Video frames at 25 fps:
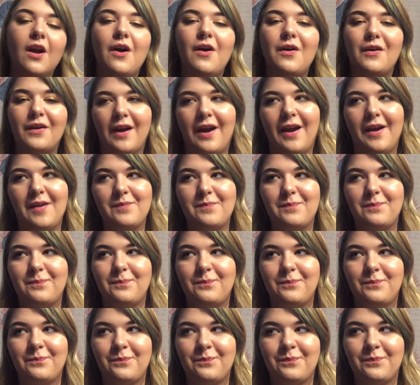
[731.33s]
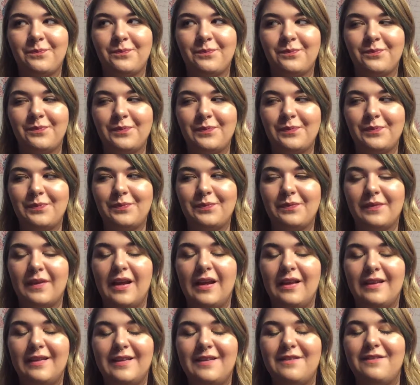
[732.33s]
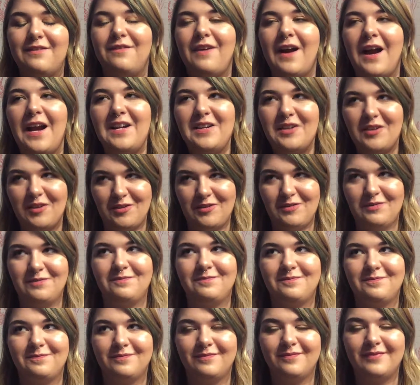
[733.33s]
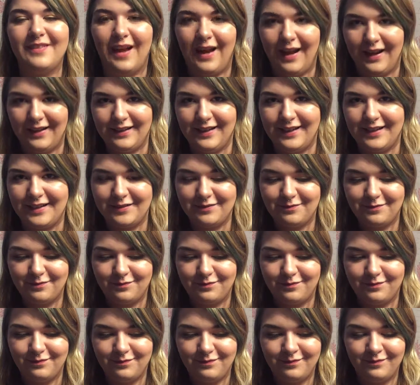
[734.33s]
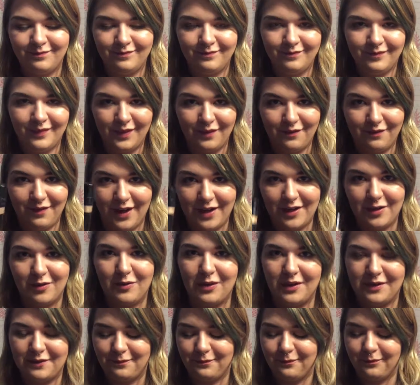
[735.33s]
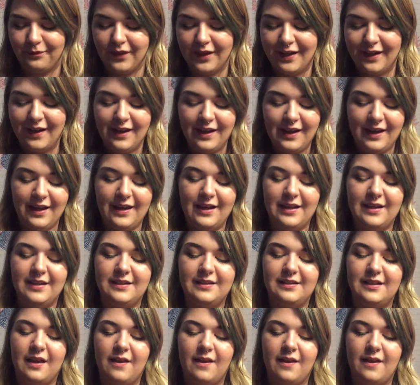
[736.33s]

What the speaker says: Okay. The final highlight, the final one, is